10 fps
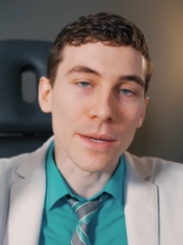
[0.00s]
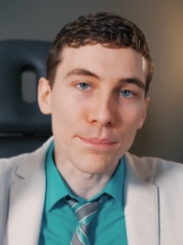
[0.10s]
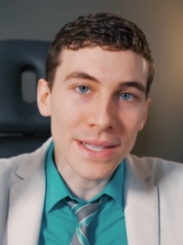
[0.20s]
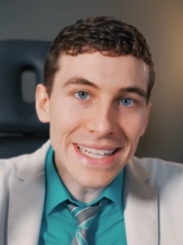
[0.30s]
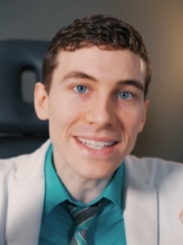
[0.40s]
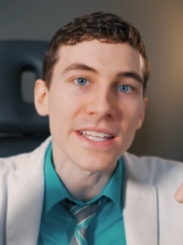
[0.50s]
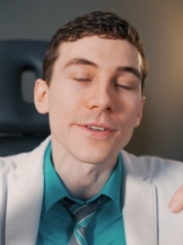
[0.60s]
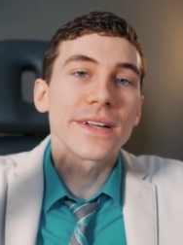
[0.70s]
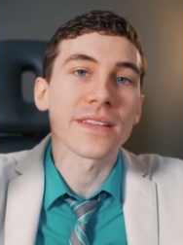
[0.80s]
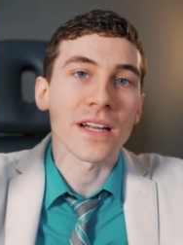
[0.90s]
a complete
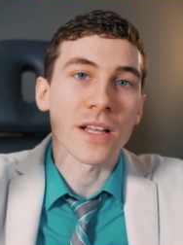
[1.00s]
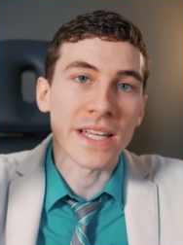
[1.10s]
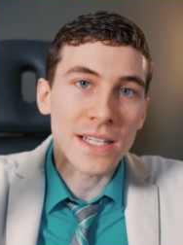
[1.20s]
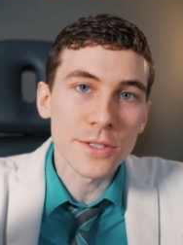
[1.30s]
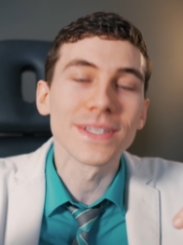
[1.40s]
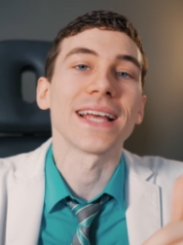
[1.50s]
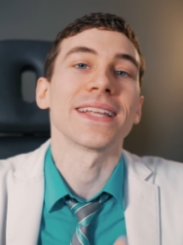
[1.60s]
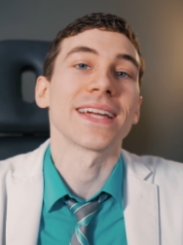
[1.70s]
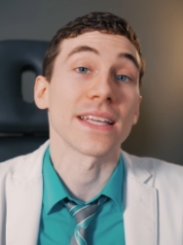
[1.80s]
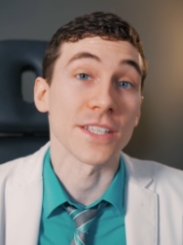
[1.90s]
series and I'll include that
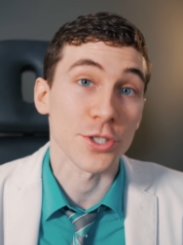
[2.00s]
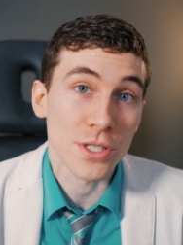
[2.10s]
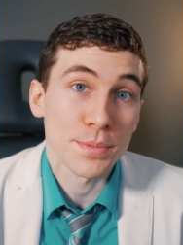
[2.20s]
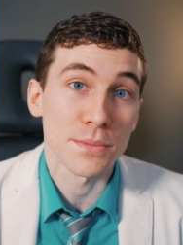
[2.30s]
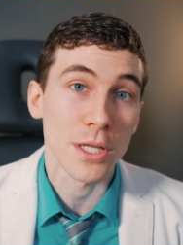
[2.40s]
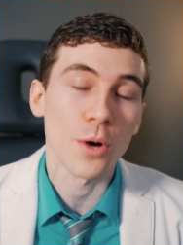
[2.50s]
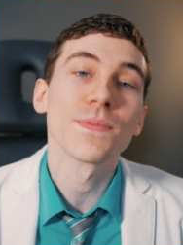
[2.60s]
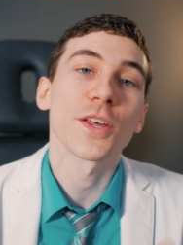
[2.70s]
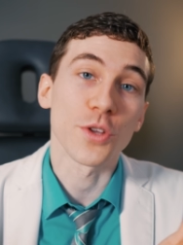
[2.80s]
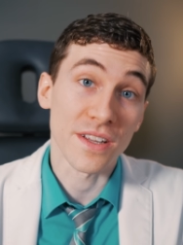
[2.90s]
link in the description below
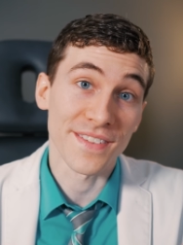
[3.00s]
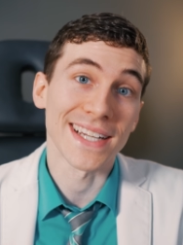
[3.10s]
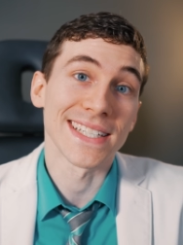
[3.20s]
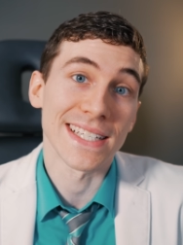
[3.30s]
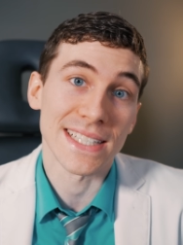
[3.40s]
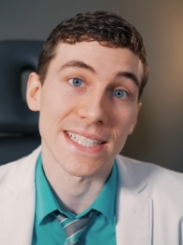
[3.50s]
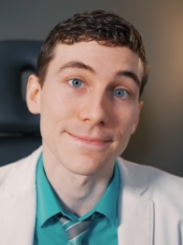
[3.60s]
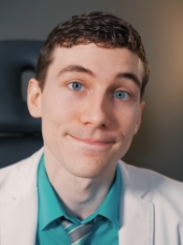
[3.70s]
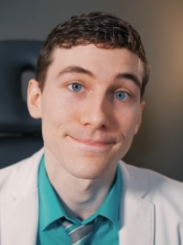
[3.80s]
so you can find it easily.